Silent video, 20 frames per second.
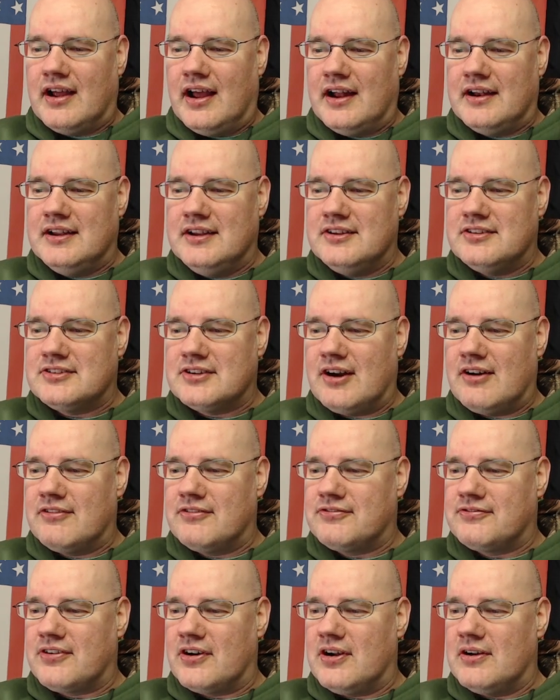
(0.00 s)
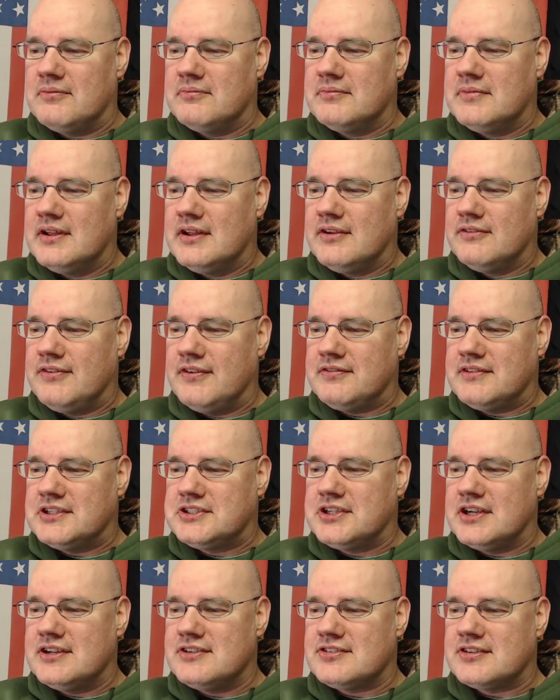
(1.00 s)
And he served from
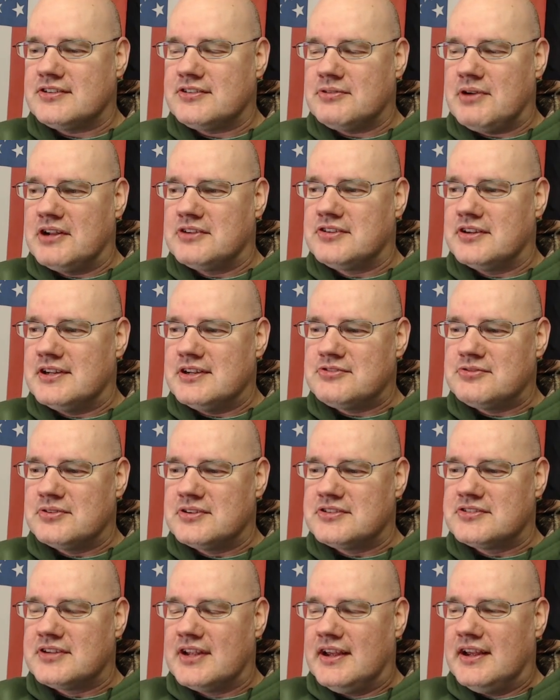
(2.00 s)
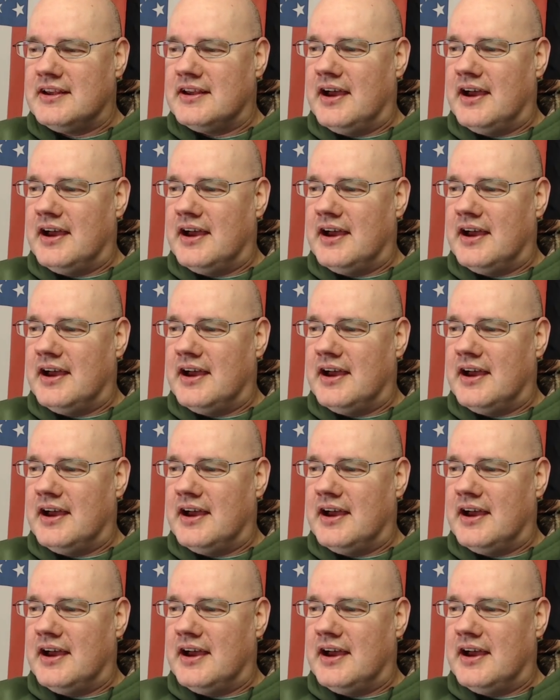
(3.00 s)
53 to 61. So this was